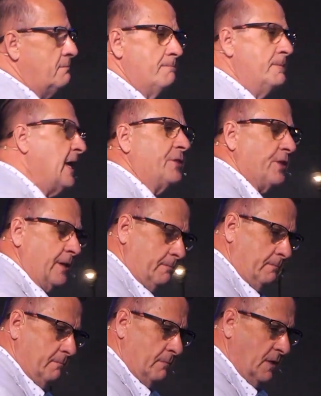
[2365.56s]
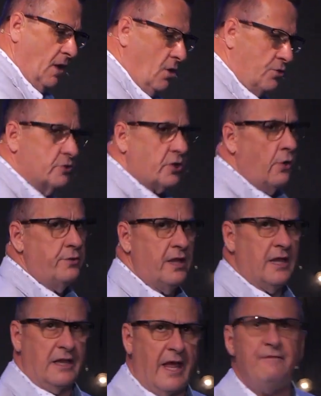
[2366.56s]
nothing. There's only
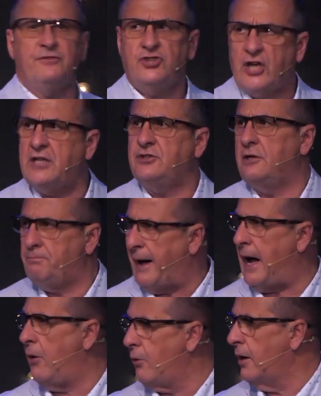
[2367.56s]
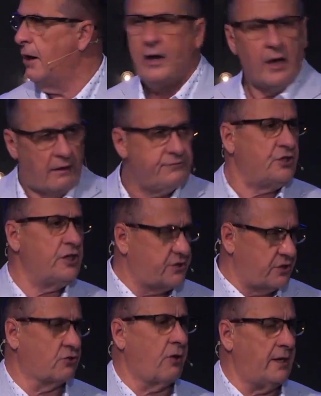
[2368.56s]
the life-changing power of
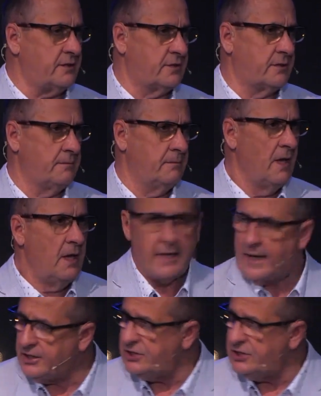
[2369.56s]
Jesus Christ, that his